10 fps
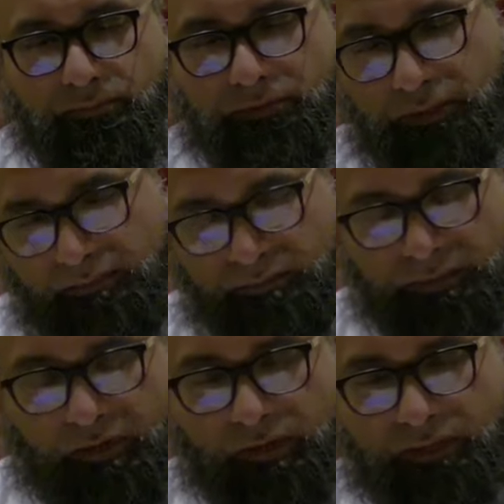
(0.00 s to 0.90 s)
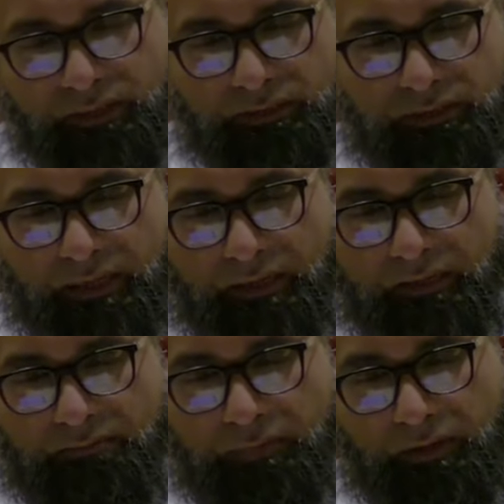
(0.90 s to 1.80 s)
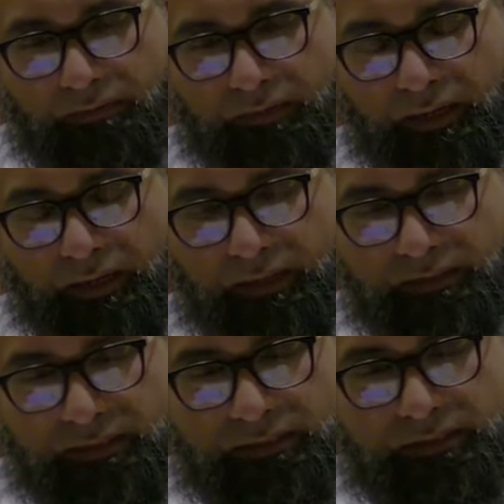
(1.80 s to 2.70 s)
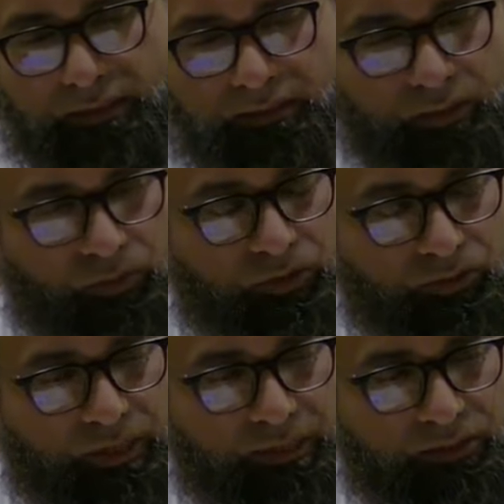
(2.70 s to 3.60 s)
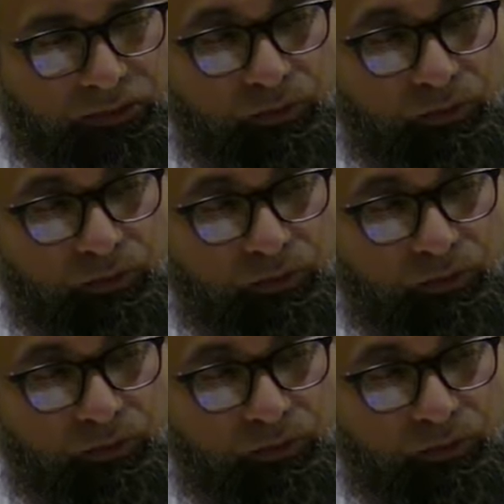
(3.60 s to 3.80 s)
some narrations say they existed, they were created